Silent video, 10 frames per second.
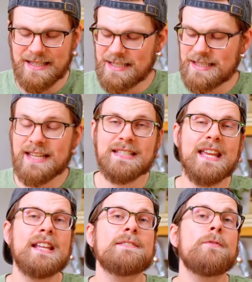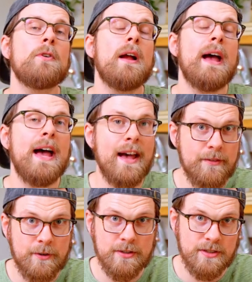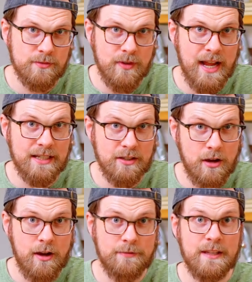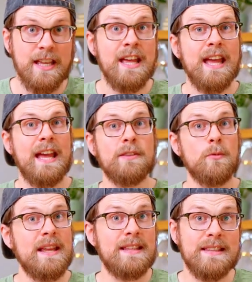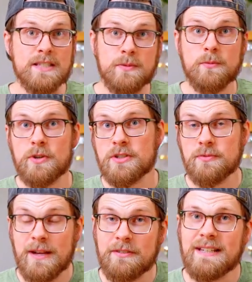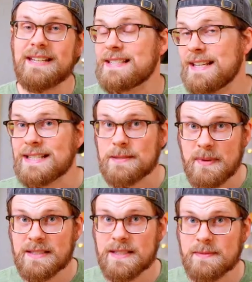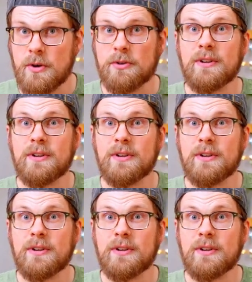This thing takes forever to grind coffee, and the way that this one works around it is that it spins its motor